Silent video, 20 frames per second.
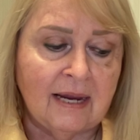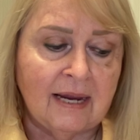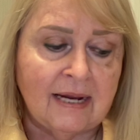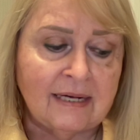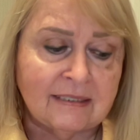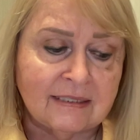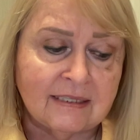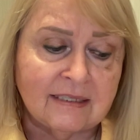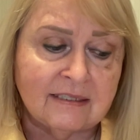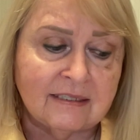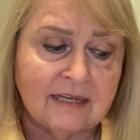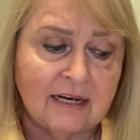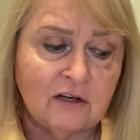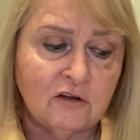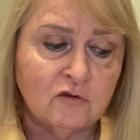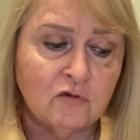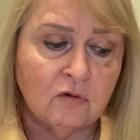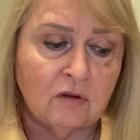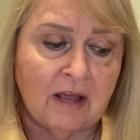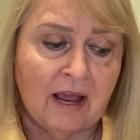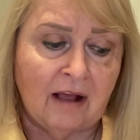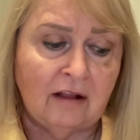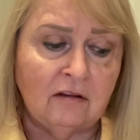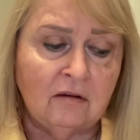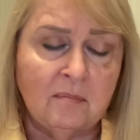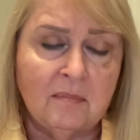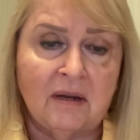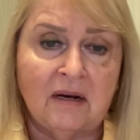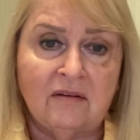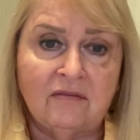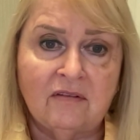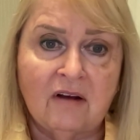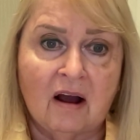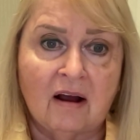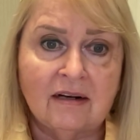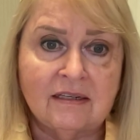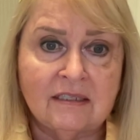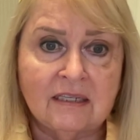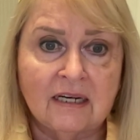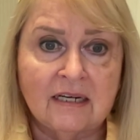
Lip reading: it's a central element of God's